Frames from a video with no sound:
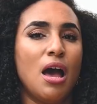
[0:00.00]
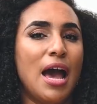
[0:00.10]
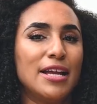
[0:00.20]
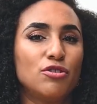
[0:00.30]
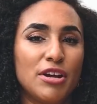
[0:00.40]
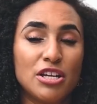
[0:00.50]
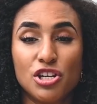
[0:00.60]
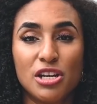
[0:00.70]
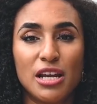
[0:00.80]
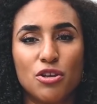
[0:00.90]

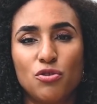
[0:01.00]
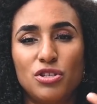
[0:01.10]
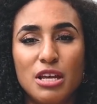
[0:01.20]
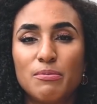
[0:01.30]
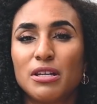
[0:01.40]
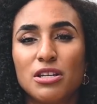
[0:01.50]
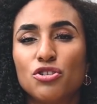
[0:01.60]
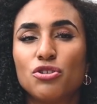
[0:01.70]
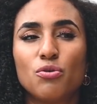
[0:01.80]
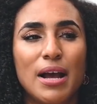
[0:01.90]
hydration, like you deep
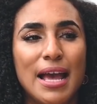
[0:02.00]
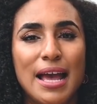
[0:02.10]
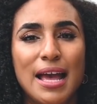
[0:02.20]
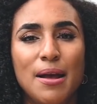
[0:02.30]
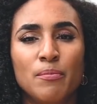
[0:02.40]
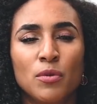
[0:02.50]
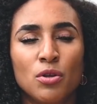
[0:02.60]
condition your hair,